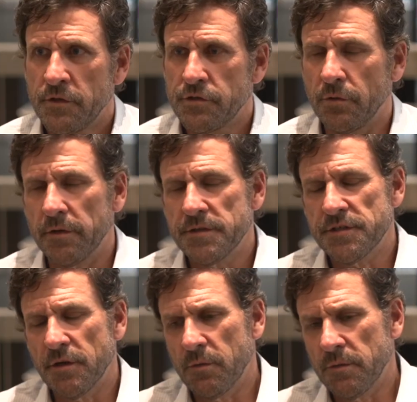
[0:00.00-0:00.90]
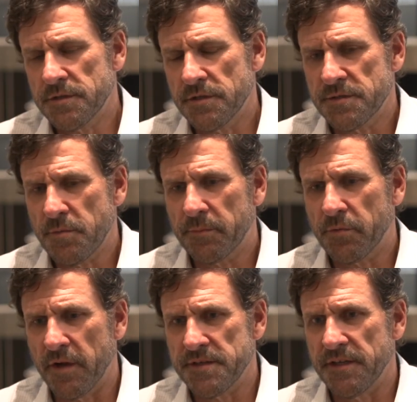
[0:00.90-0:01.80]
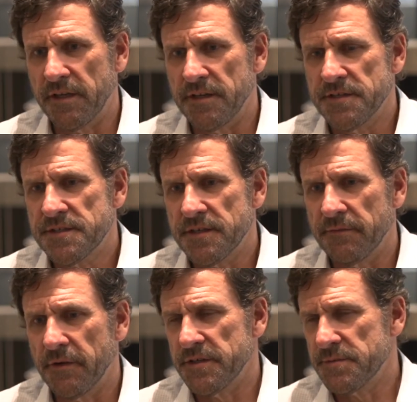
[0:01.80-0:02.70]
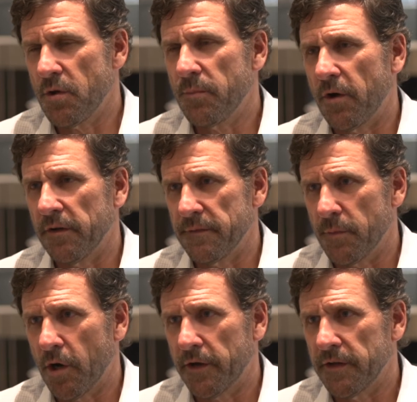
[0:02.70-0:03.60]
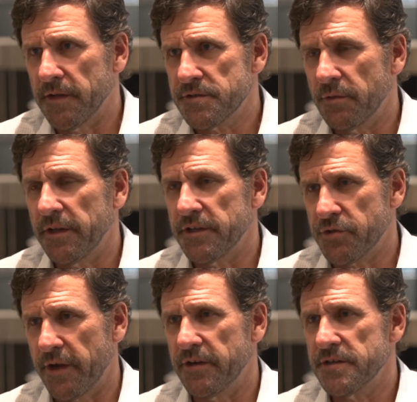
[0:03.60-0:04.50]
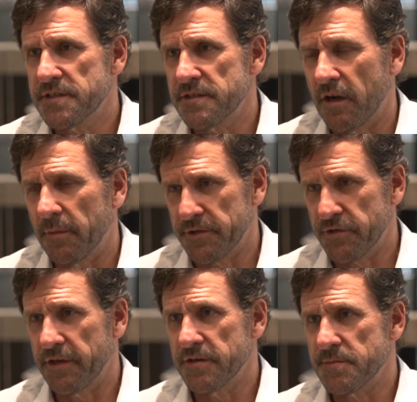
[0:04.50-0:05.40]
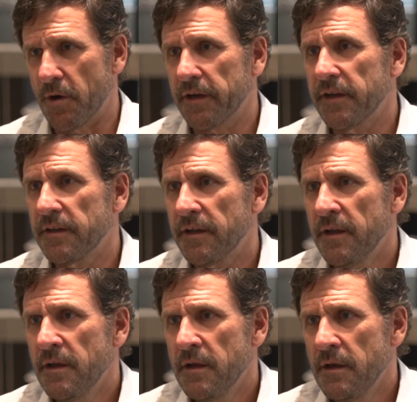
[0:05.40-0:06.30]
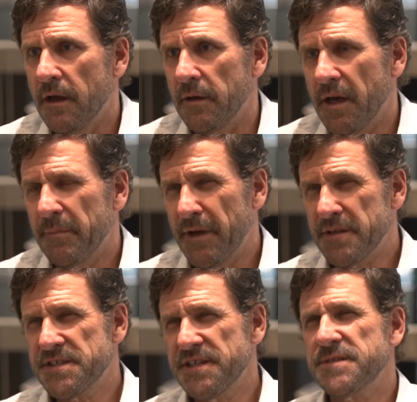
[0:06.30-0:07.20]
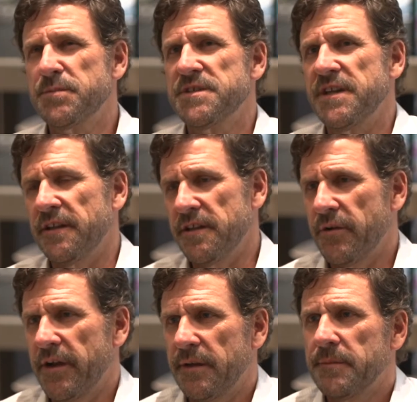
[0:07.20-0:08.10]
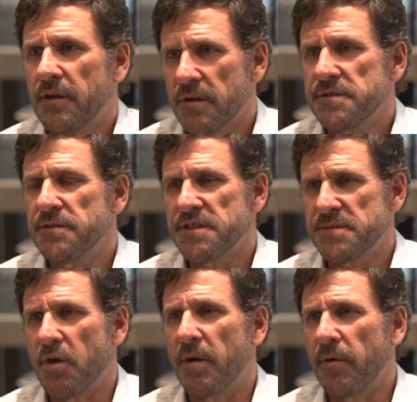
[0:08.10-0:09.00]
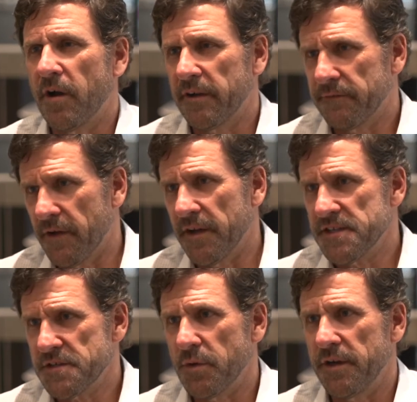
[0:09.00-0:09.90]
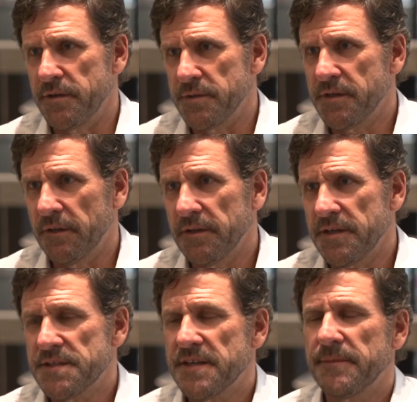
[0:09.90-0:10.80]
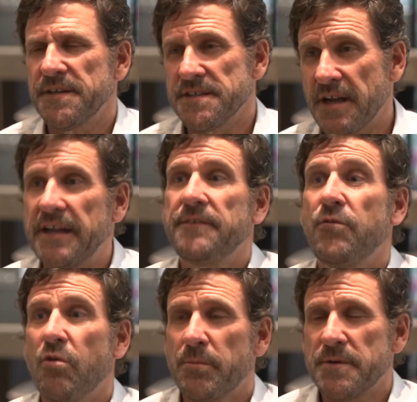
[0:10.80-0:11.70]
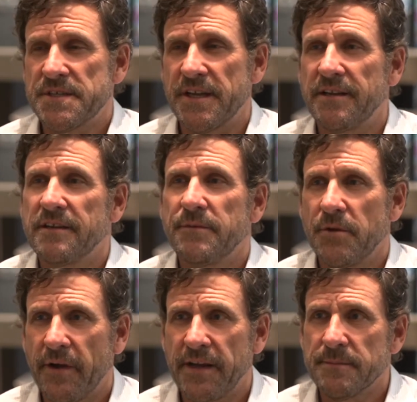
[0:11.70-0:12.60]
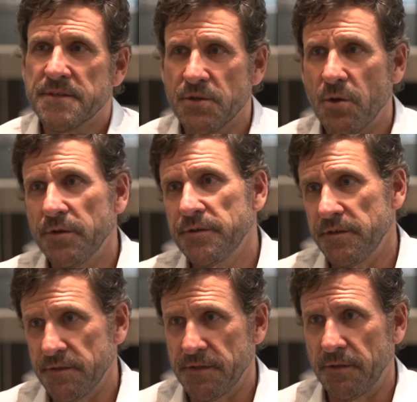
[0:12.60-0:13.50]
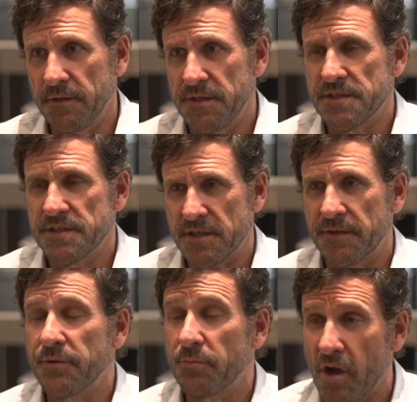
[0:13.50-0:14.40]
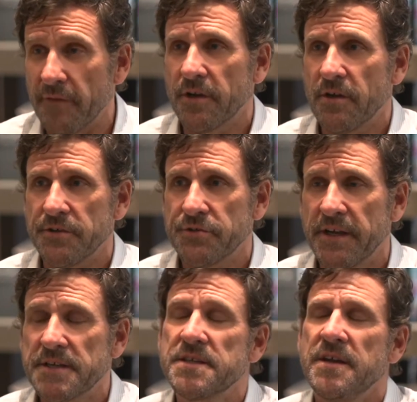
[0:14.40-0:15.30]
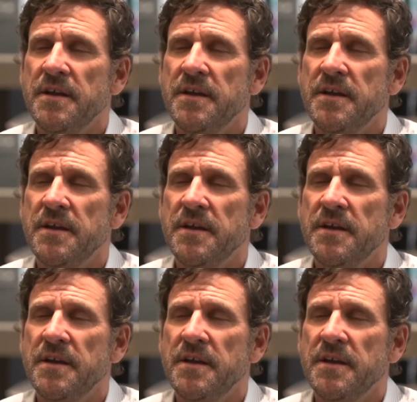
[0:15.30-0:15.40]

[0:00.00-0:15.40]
Sure. So spot pricing is a very small part of the market. It's really a arbitrator's market. About 6% of the uranium that goes through the spot market finds its way to utilities. That means 94% of uranium sold to utilities is done through private contracts